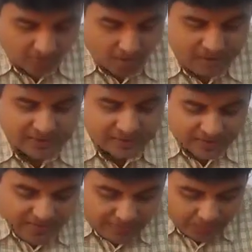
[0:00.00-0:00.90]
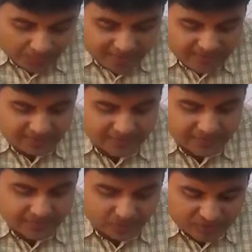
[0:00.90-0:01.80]
pollination
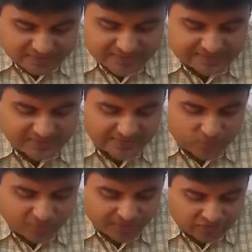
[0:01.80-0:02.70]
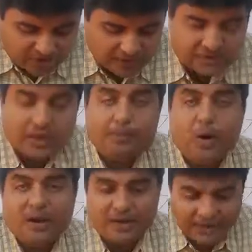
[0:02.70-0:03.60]
is the process in which the
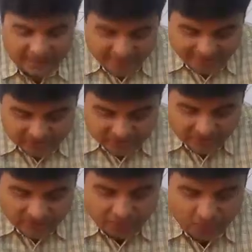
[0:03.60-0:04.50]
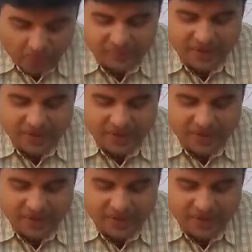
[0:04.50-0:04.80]
pollen grains from